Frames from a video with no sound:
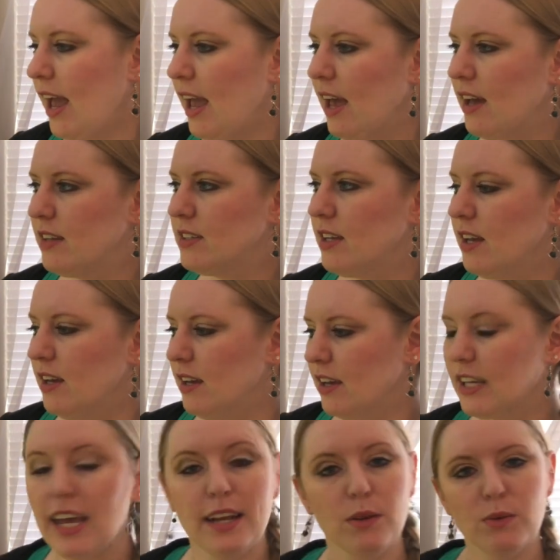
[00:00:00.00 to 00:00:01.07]
And
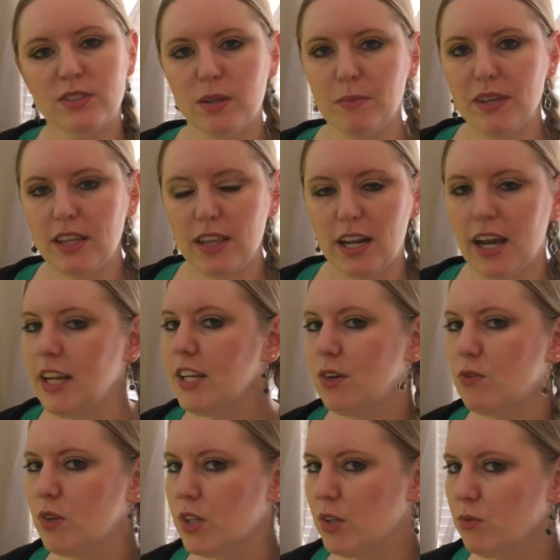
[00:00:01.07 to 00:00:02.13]
again, it was something that I
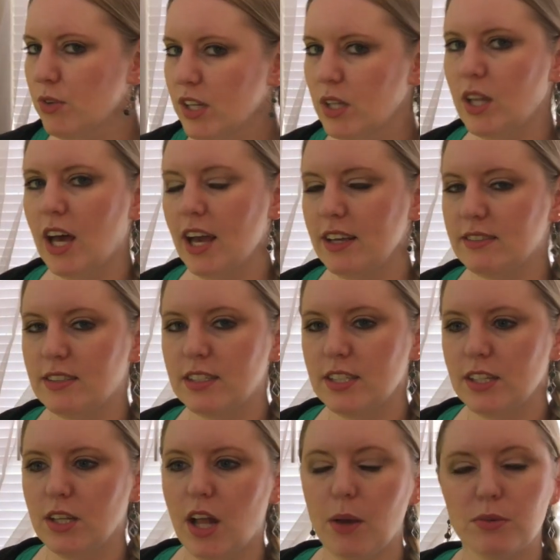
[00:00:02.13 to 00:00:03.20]
didn't really realize
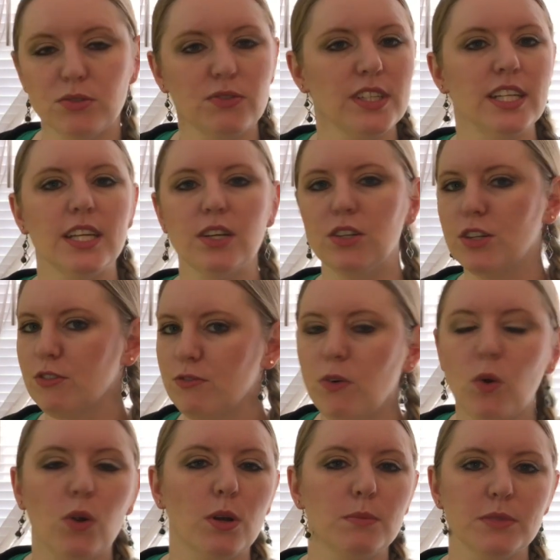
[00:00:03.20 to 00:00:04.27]
until I was reading on the
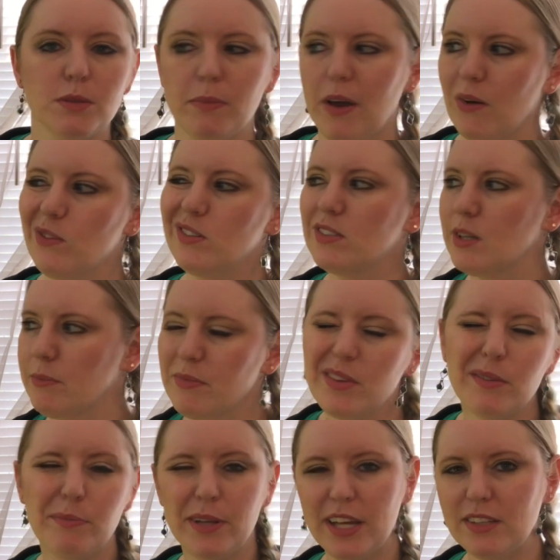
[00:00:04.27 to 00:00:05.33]
forums about some of
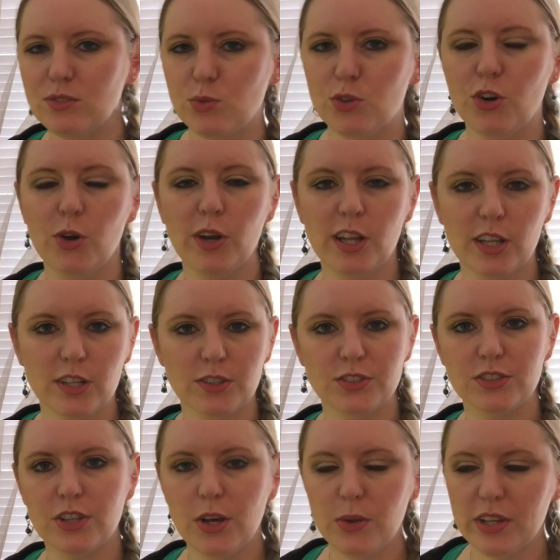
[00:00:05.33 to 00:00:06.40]
the plants were growing a little
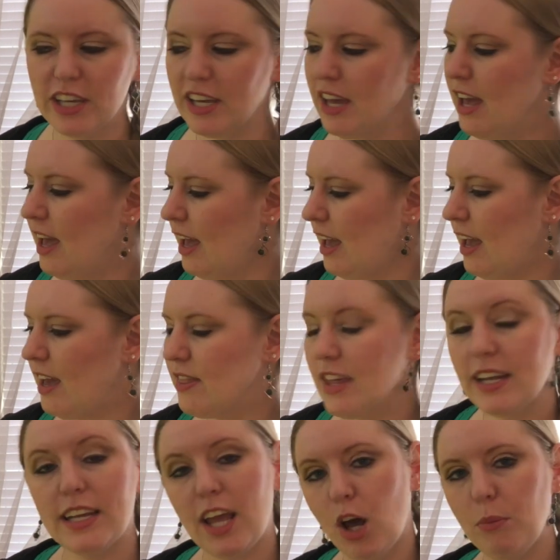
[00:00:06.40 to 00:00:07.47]
slowly, and
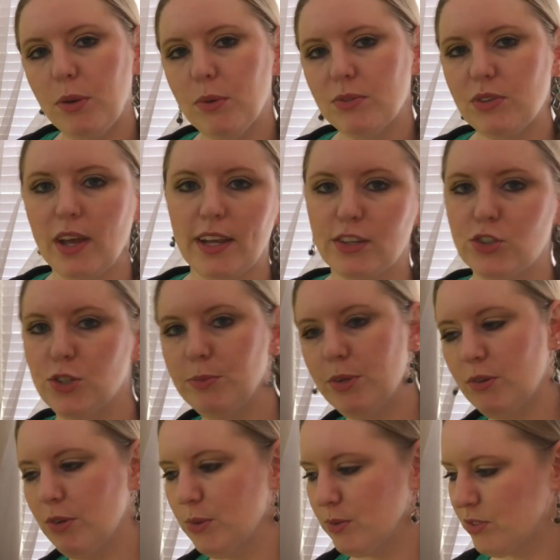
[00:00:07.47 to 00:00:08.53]
then Kelby was like, trim
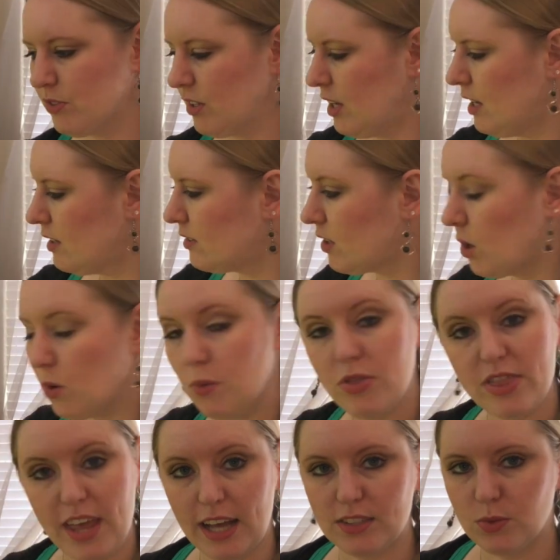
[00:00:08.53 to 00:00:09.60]
your roots. So
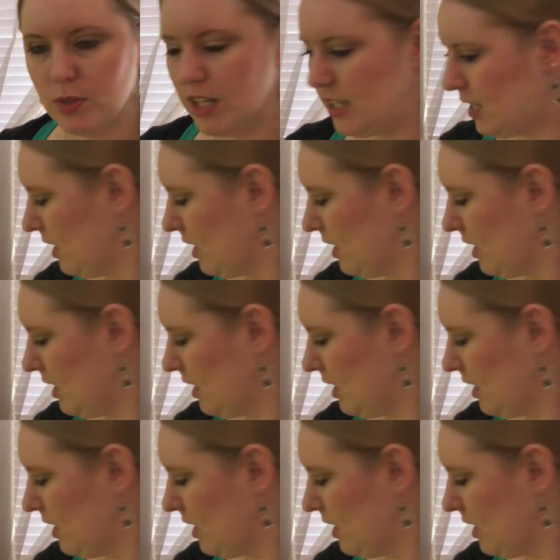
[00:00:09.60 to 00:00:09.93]
that's what I